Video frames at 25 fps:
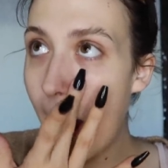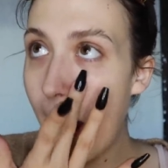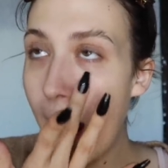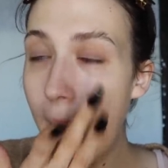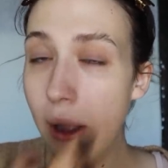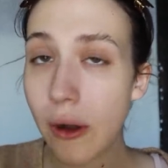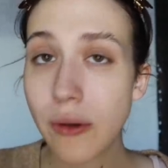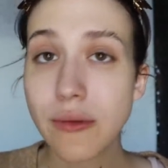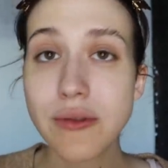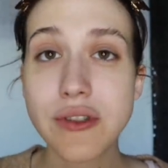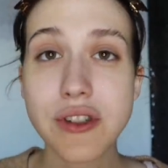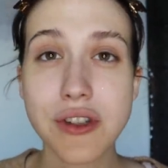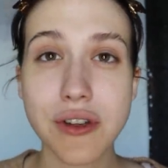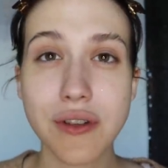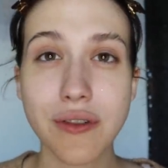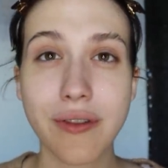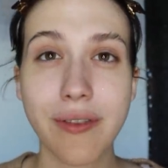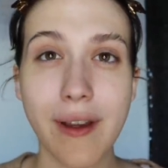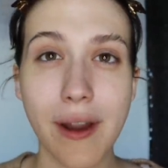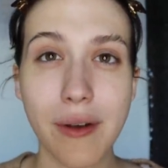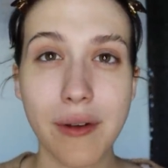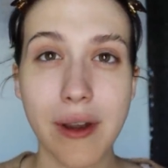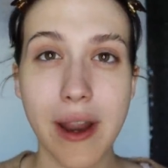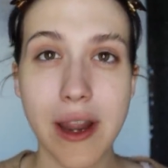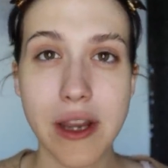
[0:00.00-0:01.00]
I don't do
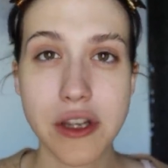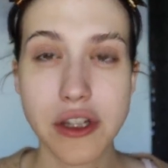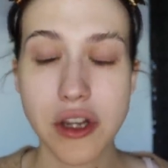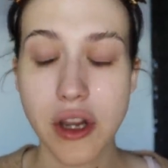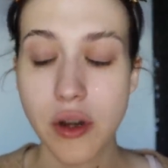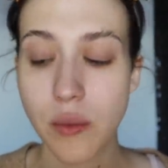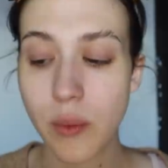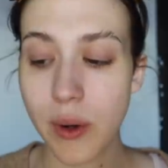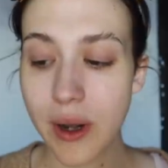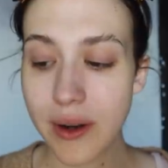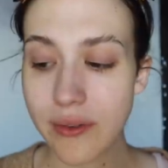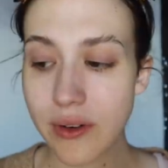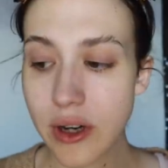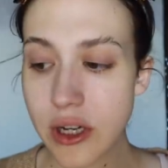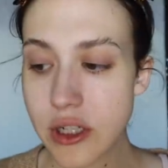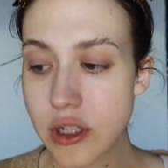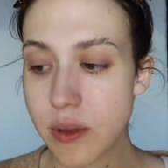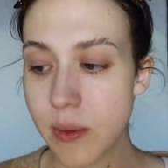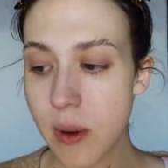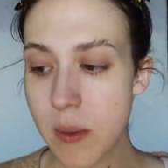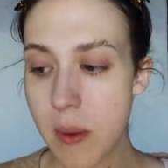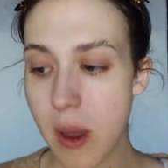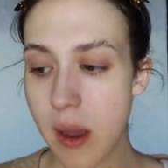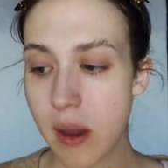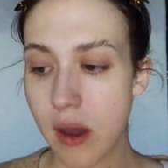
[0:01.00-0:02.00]
foundation. Whenever I
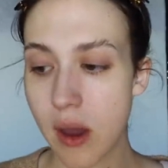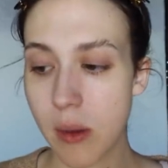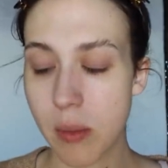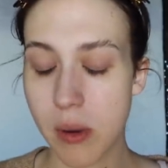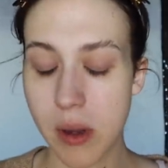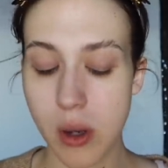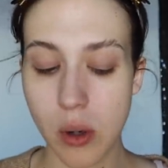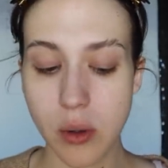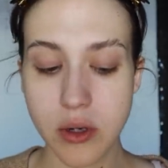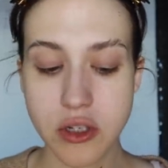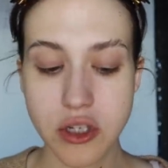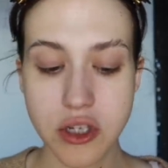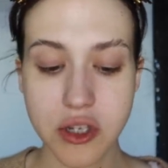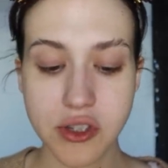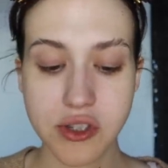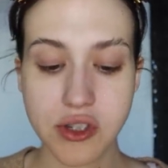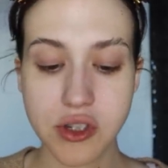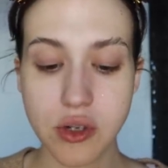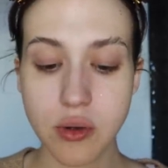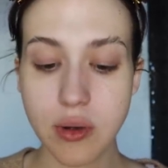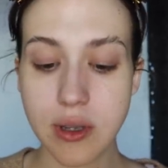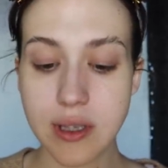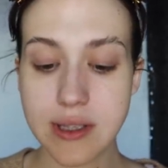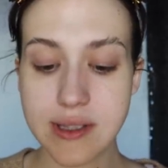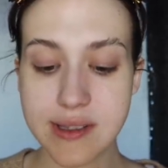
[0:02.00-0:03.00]
do my makeup, I always just
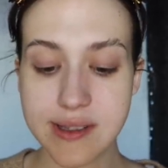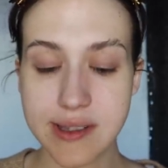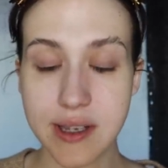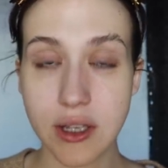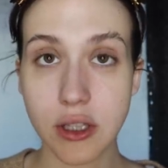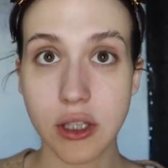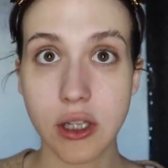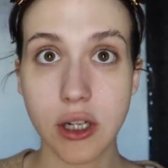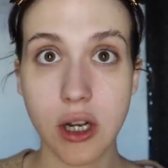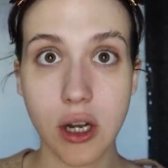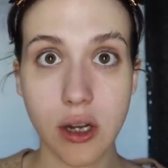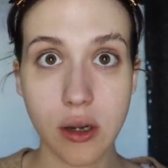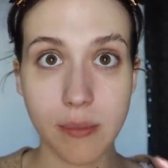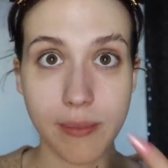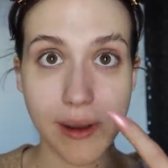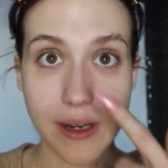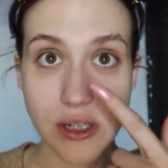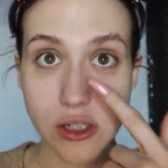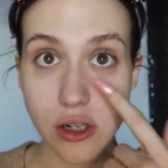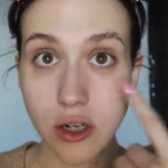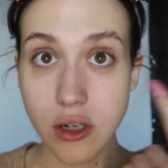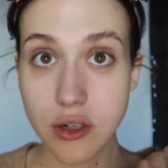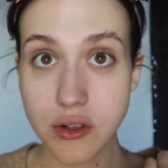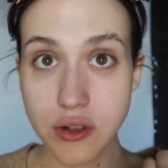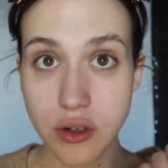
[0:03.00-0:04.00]
do concealer under my
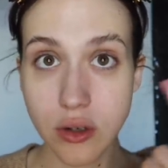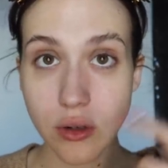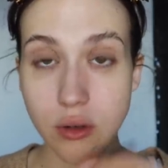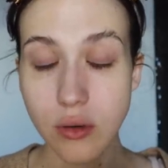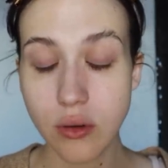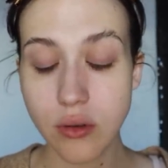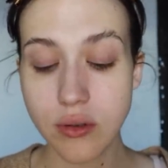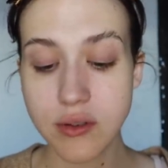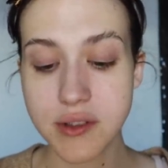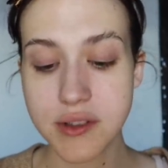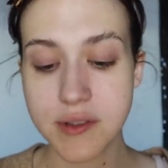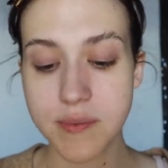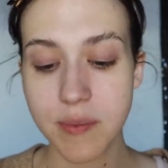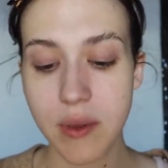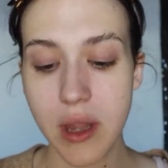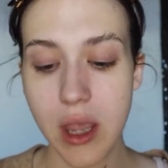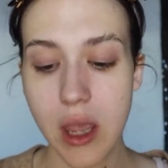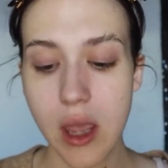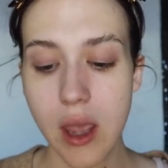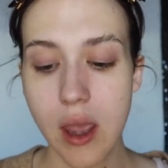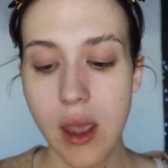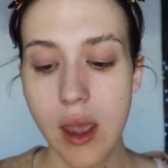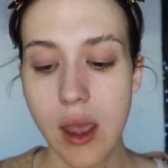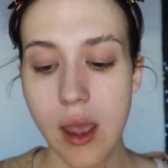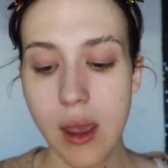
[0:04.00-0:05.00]
dark circles.
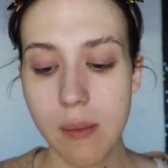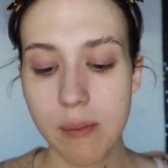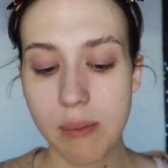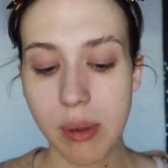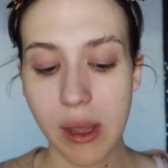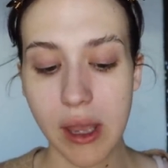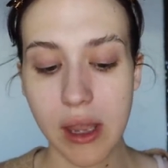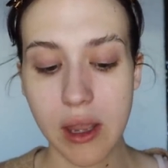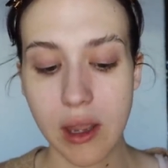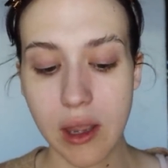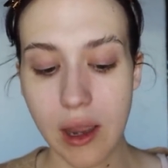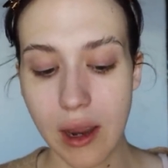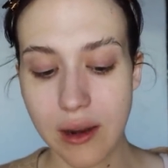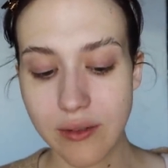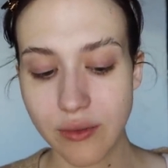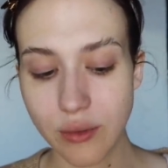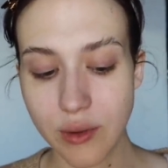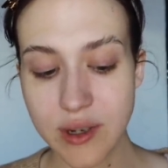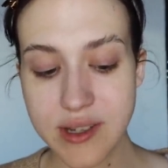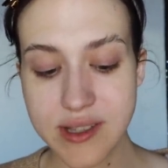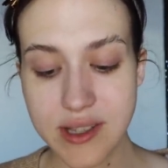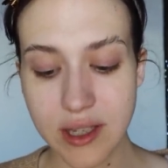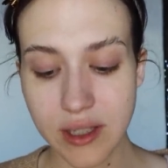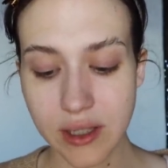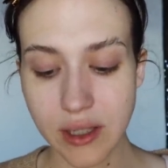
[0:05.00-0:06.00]
But I've
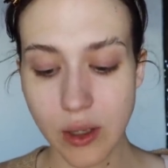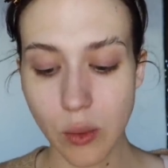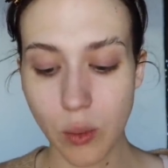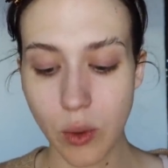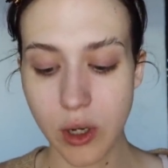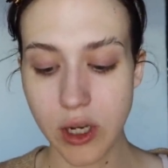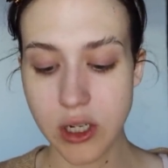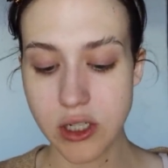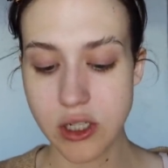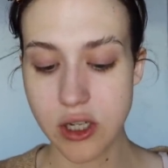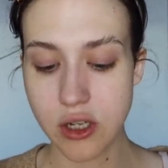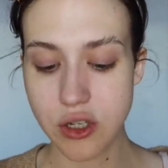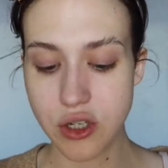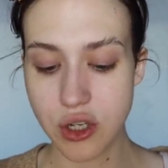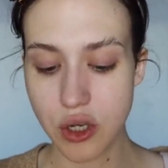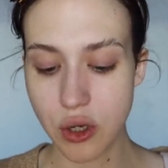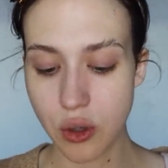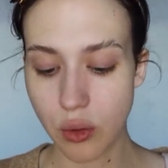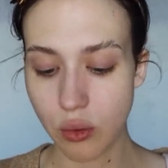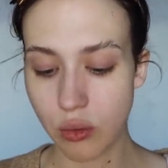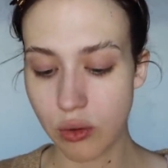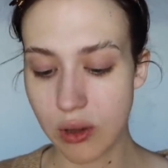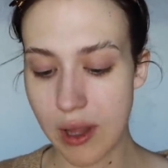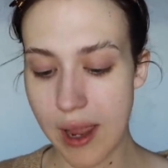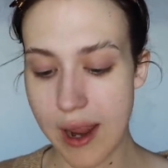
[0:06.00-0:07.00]
recently wanted to
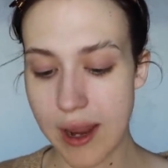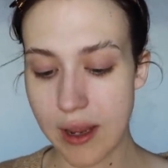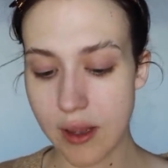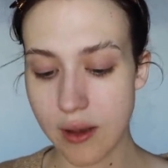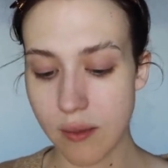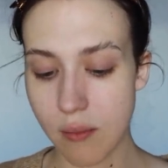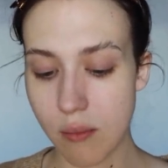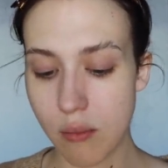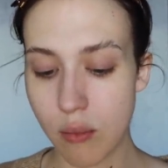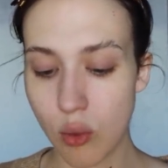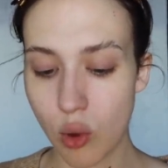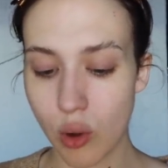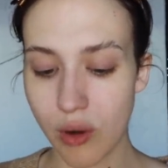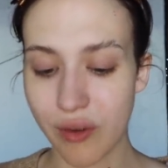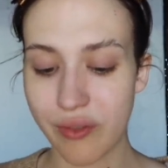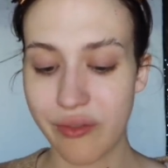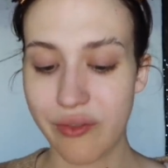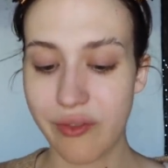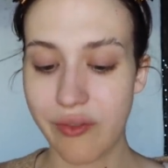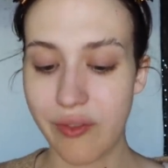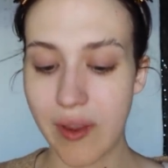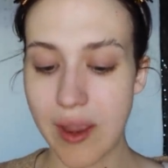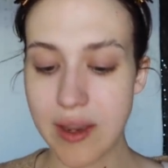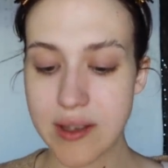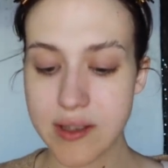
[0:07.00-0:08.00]
do like more
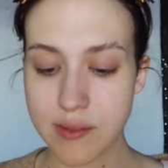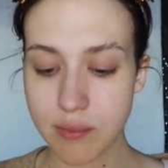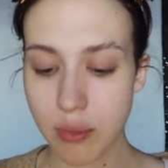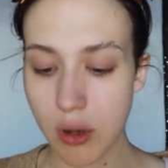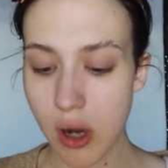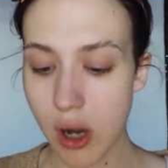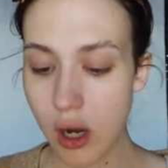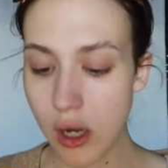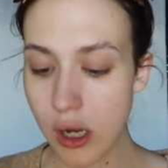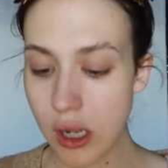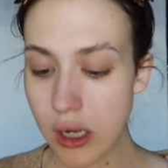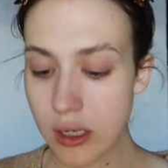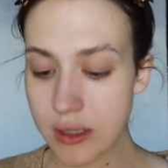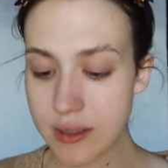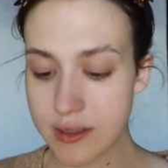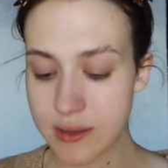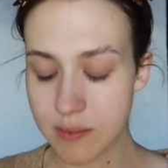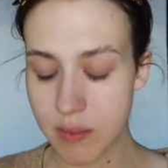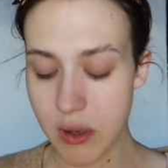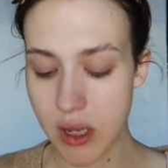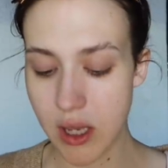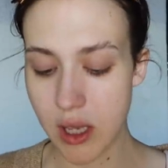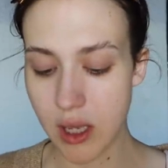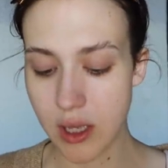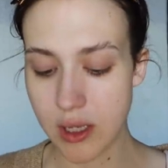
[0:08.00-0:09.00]
face products
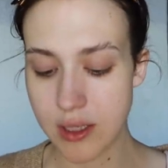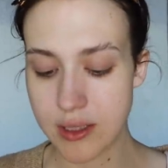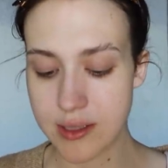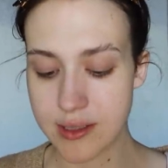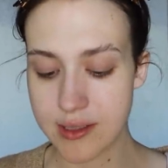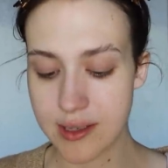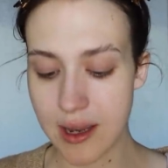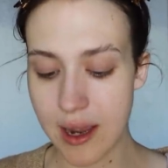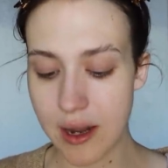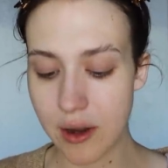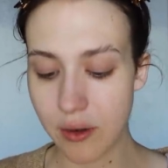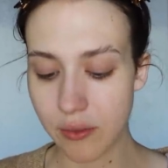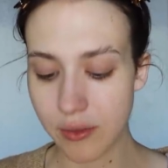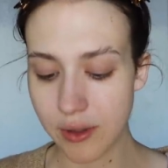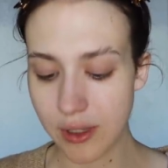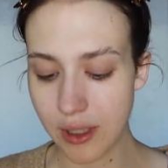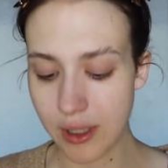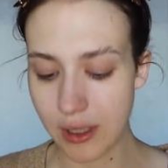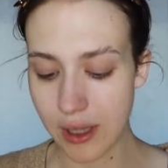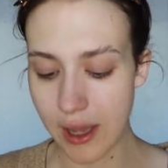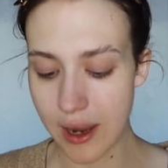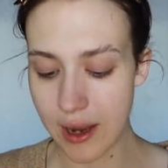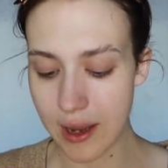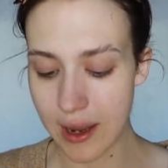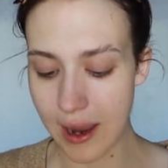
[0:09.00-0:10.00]
because I don't
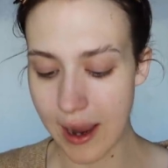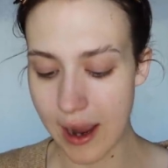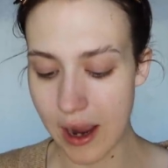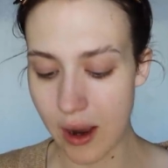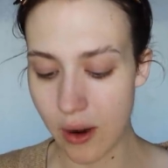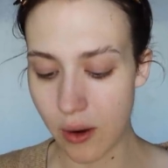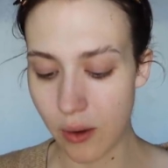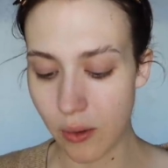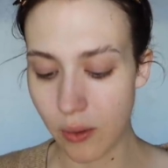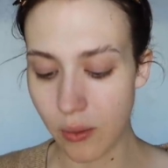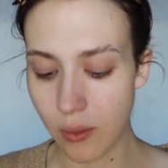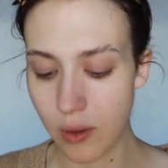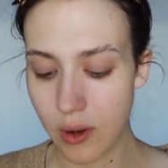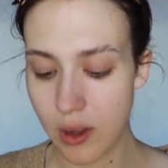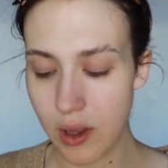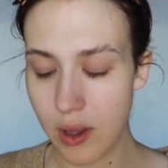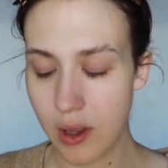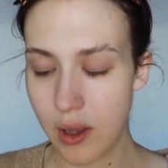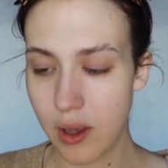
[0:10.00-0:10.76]
really like how